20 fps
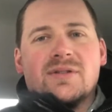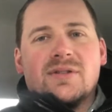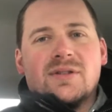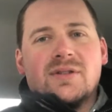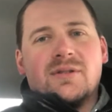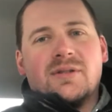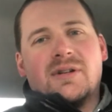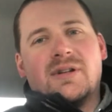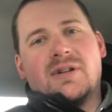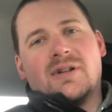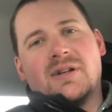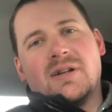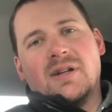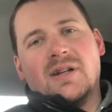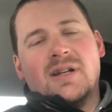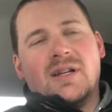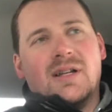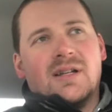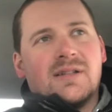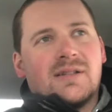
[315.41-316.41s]
So you hear
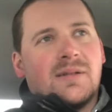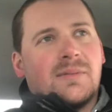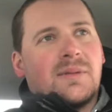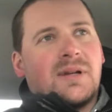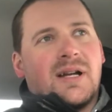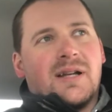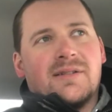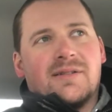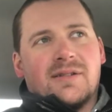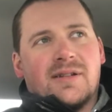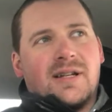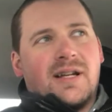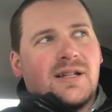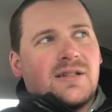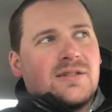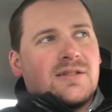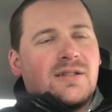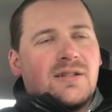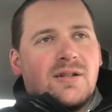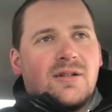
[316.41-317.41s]
some guys are
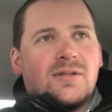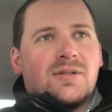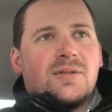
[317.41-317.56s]
catching, you know,